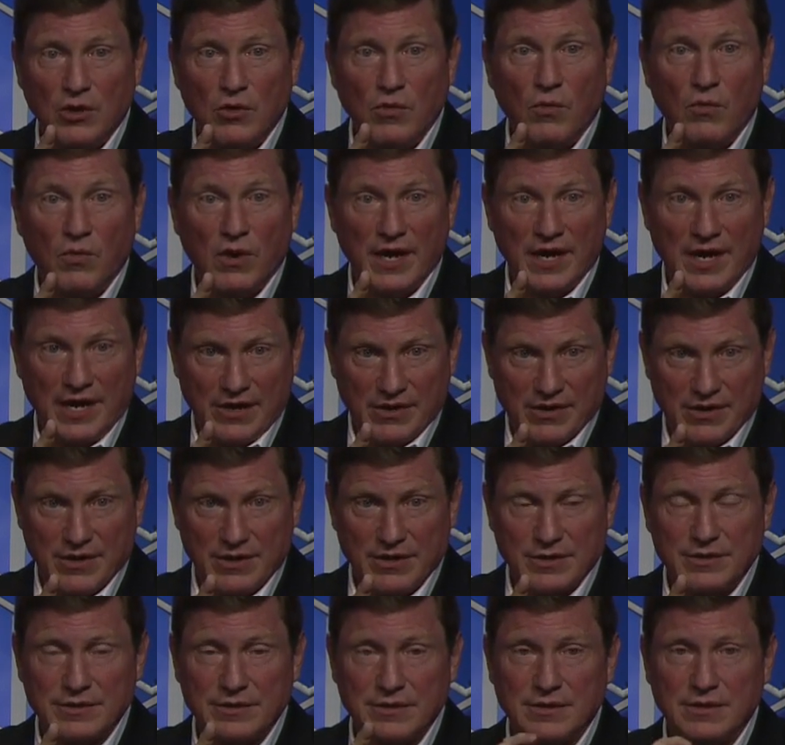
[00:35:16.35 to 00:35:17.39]

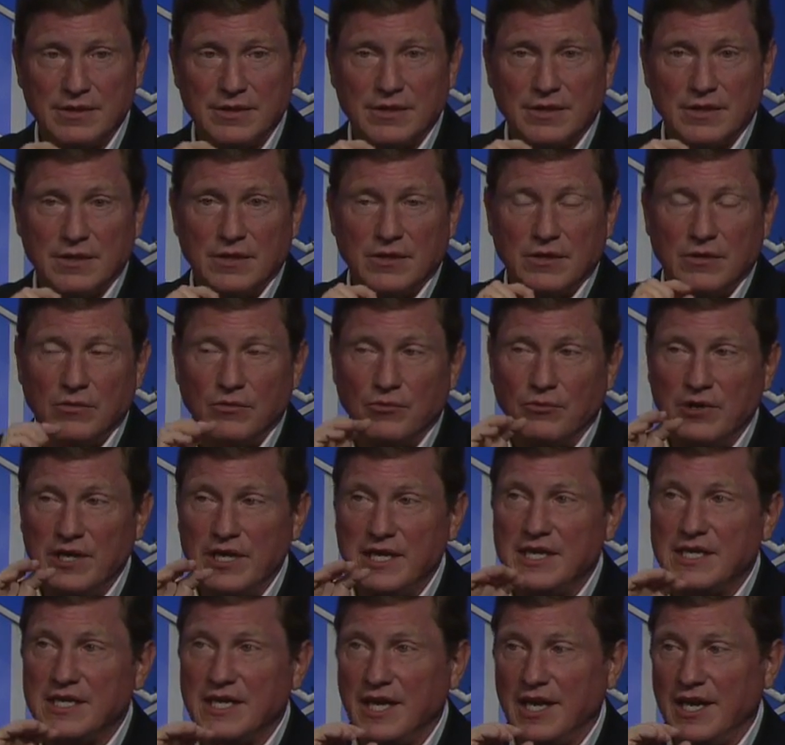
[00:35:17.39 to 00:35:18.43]
where
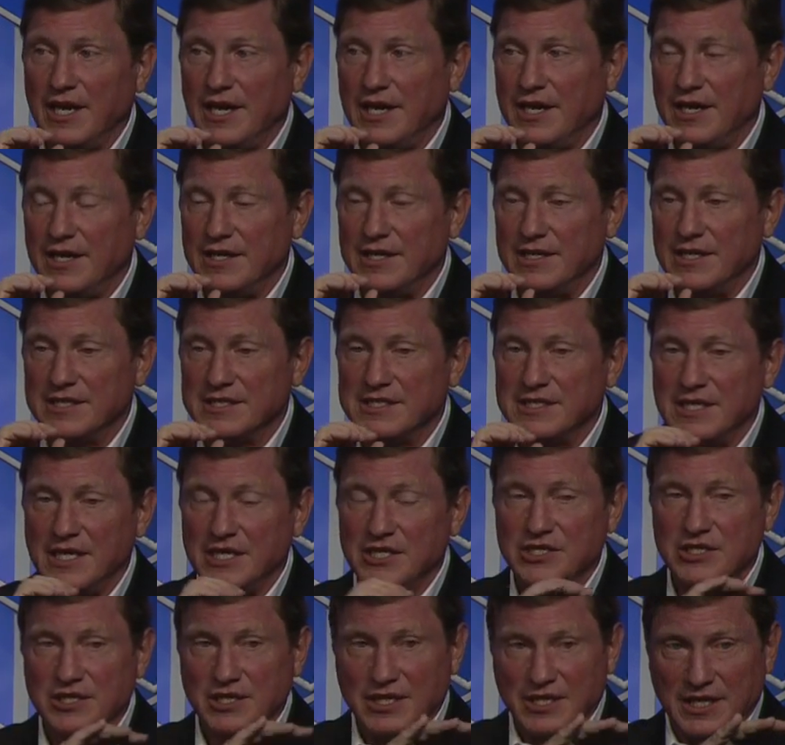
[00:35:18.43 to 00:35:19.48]
we can
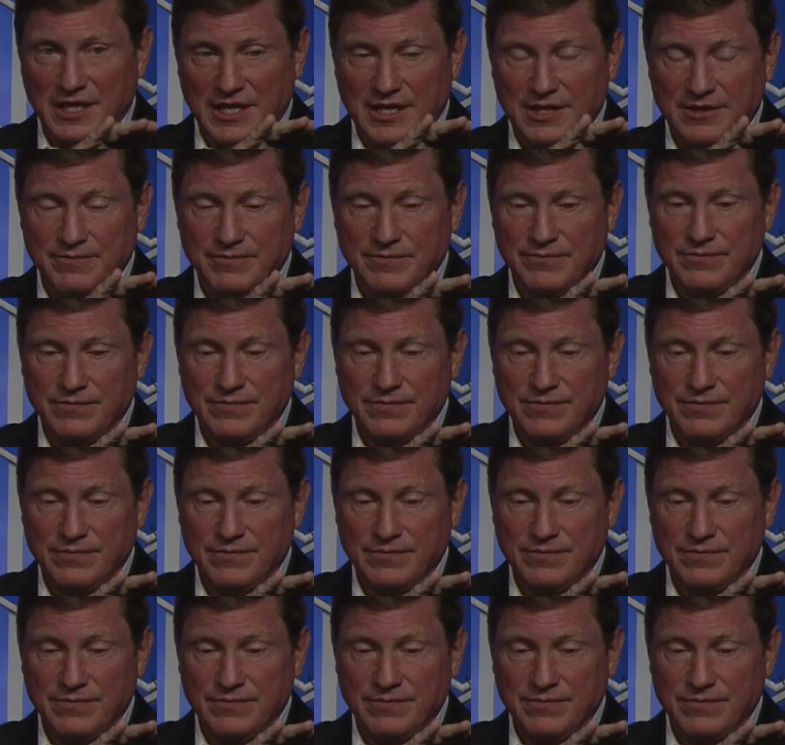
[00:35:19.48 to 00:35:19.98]
essentially